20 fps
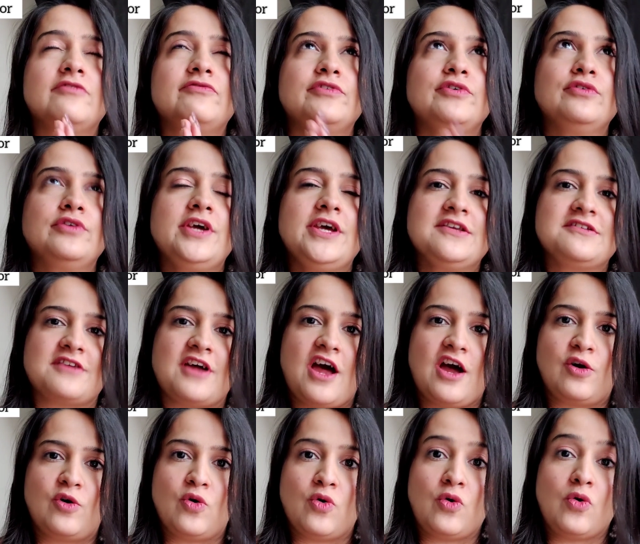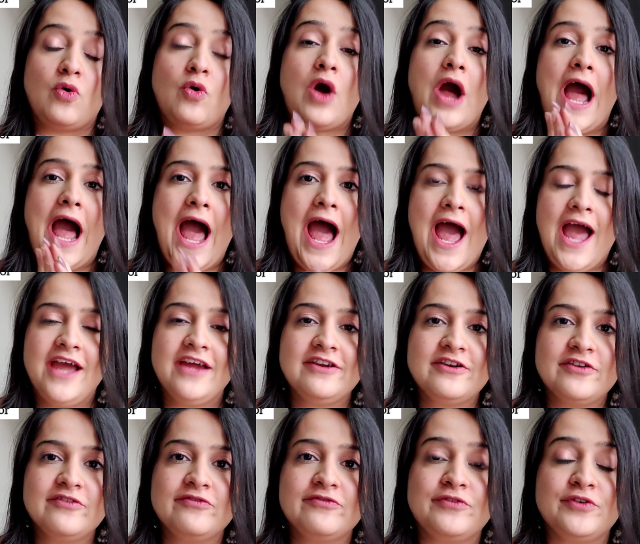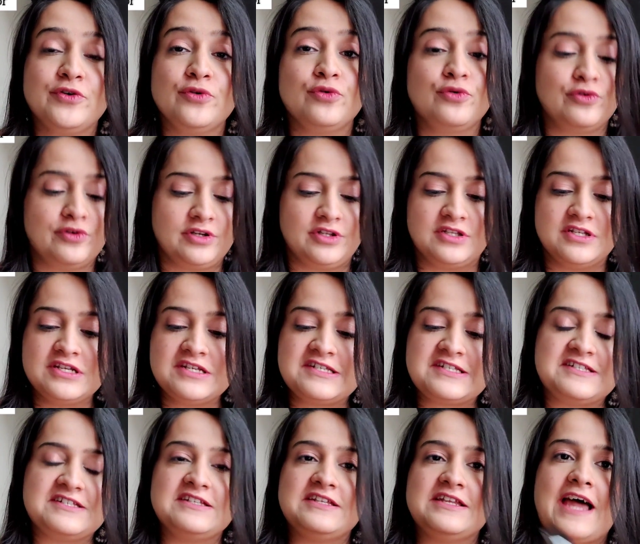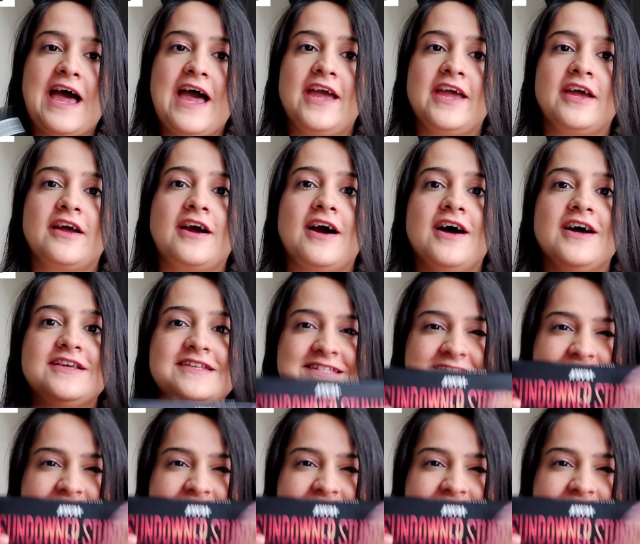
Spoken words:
a few days ago, I reviewed this Nykaa